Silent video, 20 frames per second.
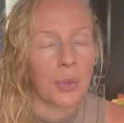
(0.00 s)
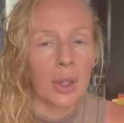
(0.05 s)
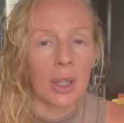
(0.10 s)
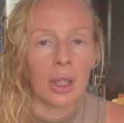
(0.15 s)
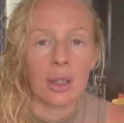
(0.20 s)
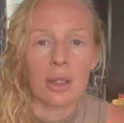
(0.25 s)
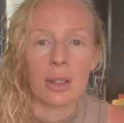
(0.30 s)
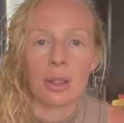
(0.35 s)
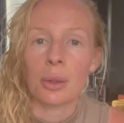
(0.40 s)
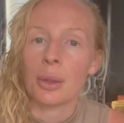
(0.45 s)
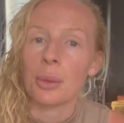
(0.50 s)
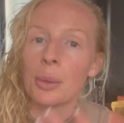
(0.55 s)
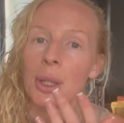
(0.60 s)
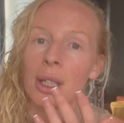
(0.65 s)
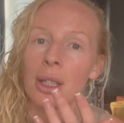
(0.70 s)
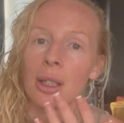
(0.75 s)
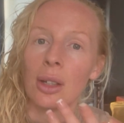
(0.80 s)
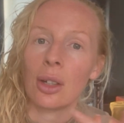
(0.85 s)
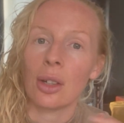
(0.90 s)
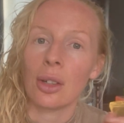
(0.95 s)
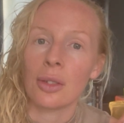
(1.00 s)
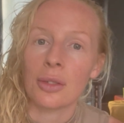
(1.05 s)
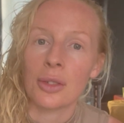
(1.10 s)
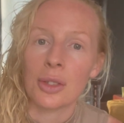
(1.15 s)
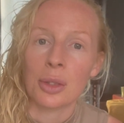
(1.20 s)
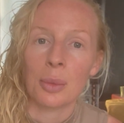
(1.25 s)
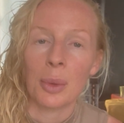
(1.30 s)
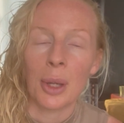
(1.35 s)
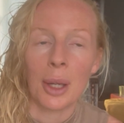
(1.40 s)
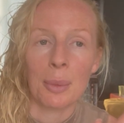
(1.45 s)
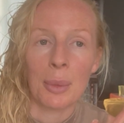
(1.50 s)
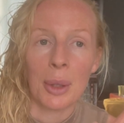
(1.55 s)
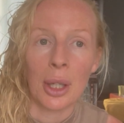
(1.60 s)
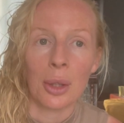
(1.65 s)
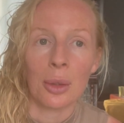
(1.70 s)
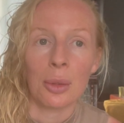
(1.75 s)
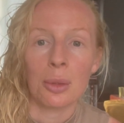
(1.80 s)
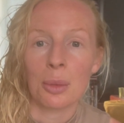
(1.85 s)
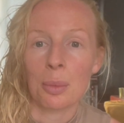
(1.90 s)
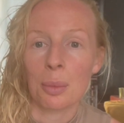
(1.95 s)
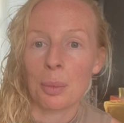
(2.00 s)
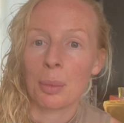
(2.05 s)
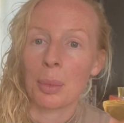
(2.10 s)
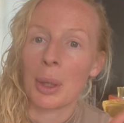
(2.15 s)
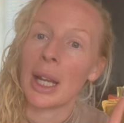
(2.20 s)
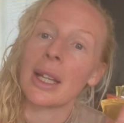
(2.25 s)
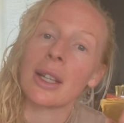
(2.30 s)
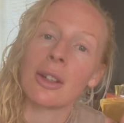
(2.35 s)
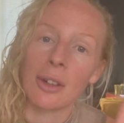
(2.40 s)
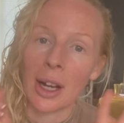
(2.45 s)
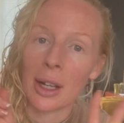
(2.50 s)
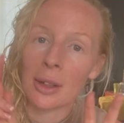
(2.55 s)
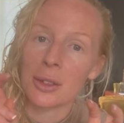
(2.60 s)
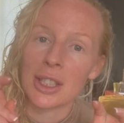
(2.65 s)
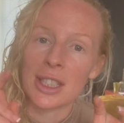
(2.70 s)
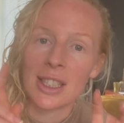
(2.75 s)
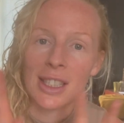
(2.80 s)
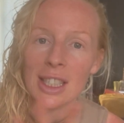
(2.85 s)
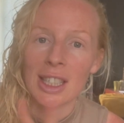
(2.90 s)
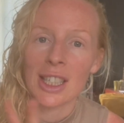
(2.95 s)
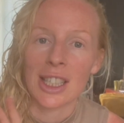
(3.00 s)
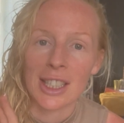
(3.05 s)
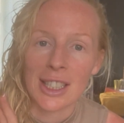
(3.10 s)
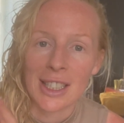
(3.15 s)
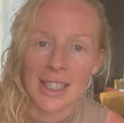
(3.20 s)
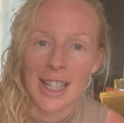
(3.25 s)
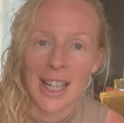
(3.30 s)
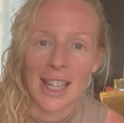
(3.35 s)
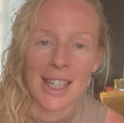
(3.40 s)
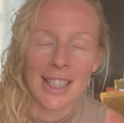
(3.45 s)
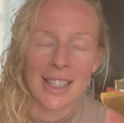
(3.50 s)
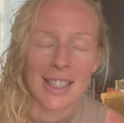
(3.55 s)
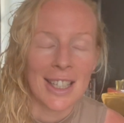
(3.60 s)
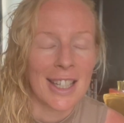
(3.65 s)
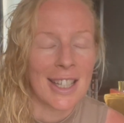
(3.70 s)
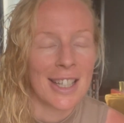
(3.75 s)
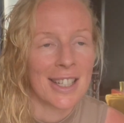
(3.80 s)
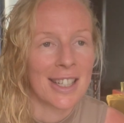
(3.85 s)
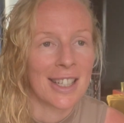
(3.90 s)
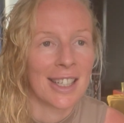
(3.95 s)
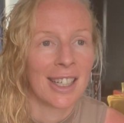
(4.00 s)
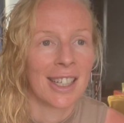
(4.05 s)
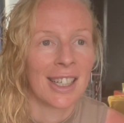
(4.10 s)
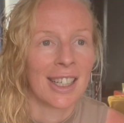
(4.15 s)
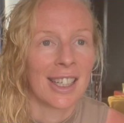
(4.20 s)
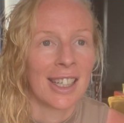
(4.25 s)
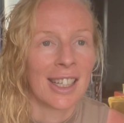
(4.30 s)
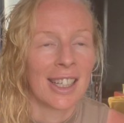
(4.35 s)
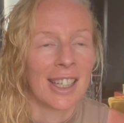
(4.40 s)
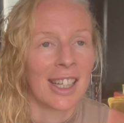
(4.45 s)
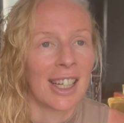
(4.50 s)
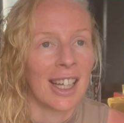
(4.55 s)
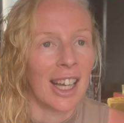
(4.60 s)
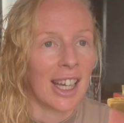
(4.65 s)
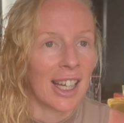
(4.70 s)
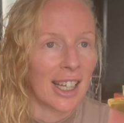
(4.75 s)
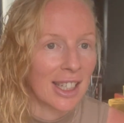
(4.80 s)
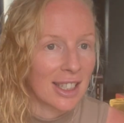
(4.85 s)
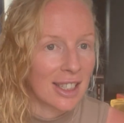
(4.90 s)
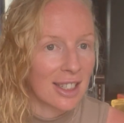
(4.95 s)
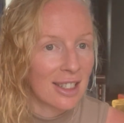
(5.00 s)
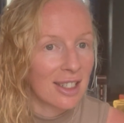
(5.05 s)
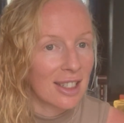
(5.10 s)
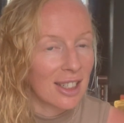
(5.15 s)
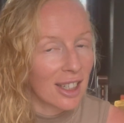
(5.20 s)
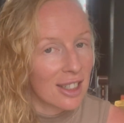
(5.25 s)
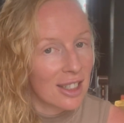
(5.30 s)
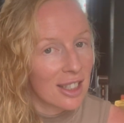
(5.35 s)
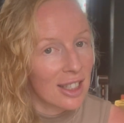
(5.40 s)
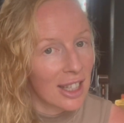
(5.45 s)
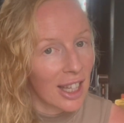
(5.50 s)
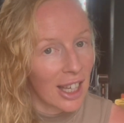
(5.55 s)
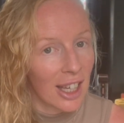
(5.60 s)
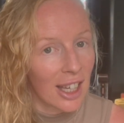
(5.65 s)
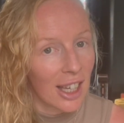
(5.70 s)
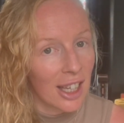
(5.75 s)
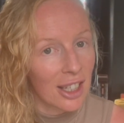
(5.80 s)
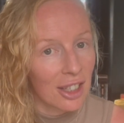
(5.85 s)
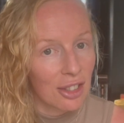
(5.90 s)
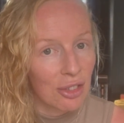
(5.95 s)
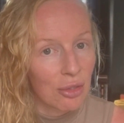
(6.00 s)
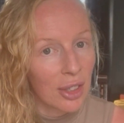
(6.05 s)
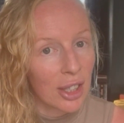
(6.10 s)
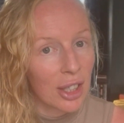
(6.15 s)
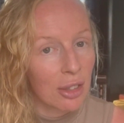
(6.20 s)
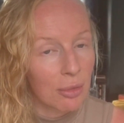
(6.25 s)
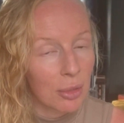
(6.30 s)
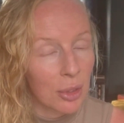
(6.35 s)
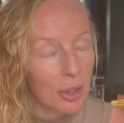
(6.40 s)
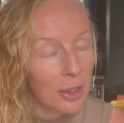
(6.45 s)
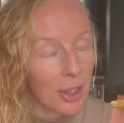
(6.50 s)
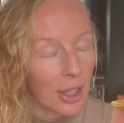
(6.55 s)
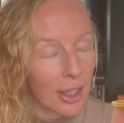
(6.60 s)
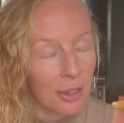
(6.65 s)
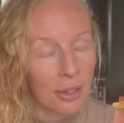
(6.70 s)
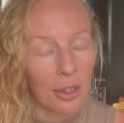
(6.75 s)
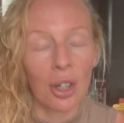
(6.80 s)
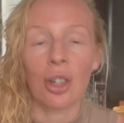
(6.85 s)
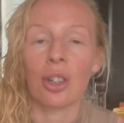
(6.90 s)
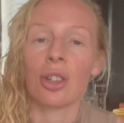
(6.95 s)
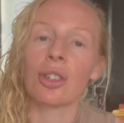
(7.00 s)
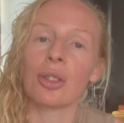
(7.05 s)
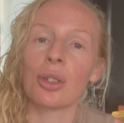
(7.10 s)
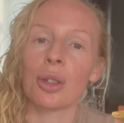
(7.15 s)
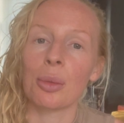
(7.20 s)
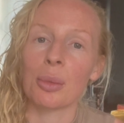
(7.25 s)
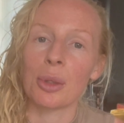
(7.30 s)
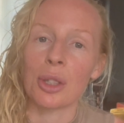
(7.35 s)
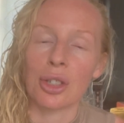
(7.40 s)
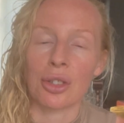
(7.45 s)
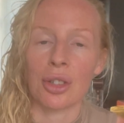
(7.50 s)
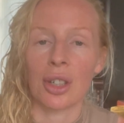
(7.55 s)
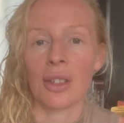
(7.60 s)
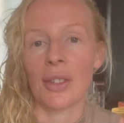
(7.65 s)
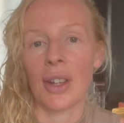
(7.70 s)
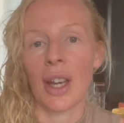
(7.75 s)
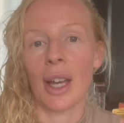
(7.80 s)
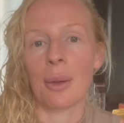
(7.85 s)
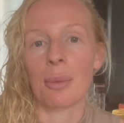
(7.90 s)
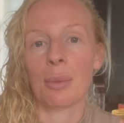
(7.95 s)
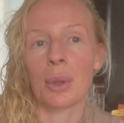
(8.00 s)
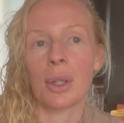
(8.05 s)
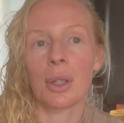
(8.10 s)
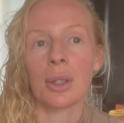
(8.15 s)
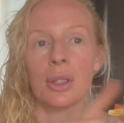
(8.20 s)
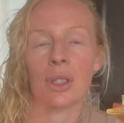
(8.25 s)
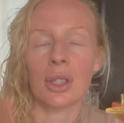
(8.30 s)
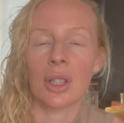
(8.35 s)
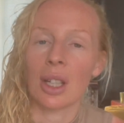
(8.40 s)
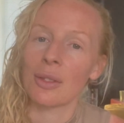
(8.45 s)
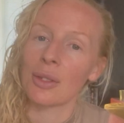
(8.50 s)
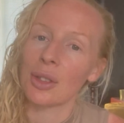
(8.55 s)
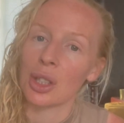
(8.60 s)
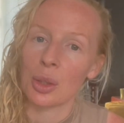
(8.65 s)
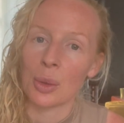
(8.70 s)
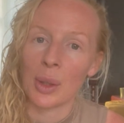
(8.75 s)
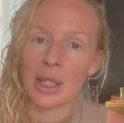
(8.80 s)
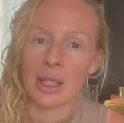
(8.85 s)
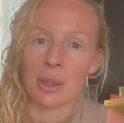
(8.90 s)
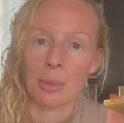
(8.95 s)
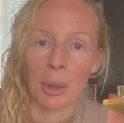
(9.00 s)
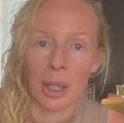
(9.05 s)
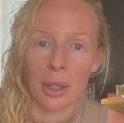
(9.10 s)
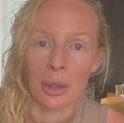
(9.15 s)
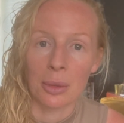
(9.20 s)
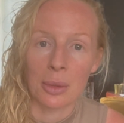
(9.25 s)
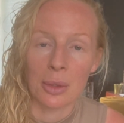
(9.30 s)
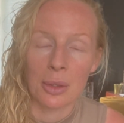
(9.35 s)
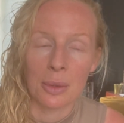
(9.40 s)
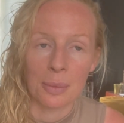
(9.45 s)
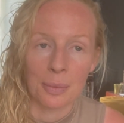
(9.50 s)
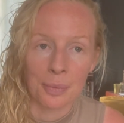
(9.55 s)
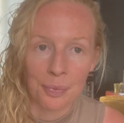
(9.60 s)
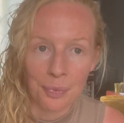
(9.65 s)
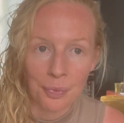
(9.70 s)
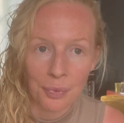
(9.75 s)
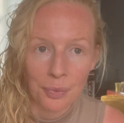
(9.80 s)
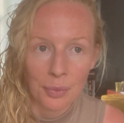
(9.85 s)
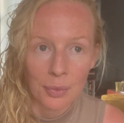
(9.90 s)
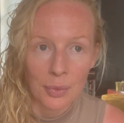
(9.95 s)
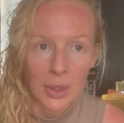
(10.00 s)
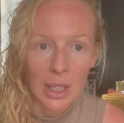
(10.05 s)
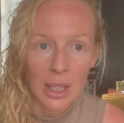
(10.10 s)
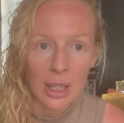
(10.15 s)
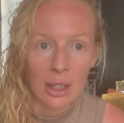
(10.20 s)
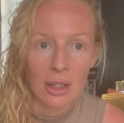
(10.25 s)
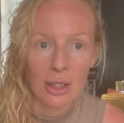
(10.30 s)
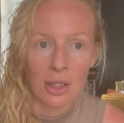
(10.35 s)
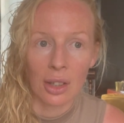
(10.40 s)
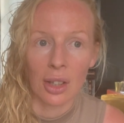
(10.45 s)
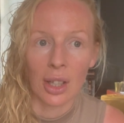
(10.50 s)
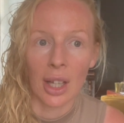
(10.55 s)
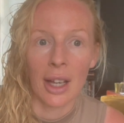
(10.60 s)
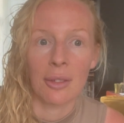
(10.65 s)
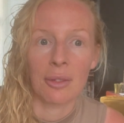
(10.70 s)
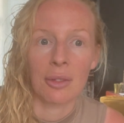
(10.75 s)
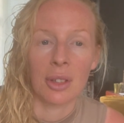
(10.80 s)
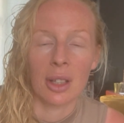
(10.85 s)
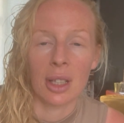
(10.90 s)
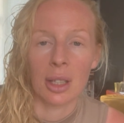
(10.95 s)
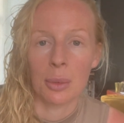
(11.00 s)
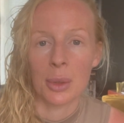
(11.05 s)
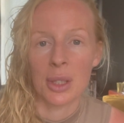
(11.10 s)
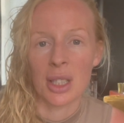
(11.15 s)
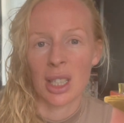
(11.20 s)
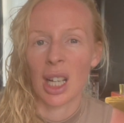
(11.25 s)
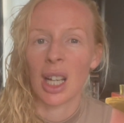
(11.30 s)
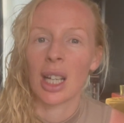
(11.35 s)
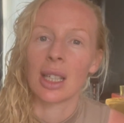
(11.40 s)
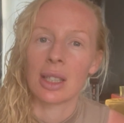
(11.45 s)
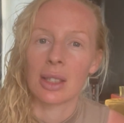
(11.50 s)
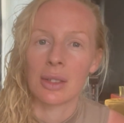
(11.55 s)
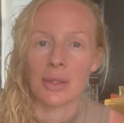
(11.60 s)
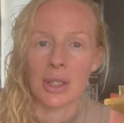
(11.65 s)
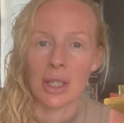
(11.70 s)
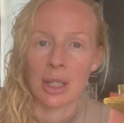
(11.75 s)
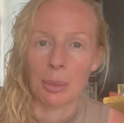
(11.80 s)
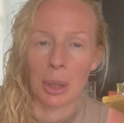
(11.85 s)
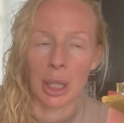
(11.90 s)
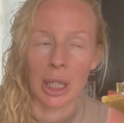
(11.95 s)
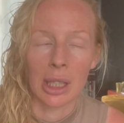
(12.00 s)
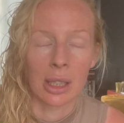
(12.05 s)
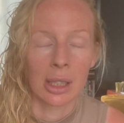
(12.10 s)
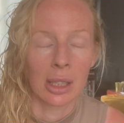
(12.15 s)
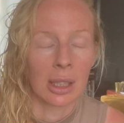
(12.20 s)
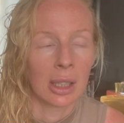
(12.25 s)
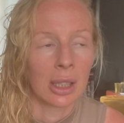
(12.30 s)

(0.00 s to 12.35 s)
So I went off to where my old playground, as I like to say, is, and started there, and I'd written a route out on my Strava app to cover the 20 miles so that everything was kind of similar.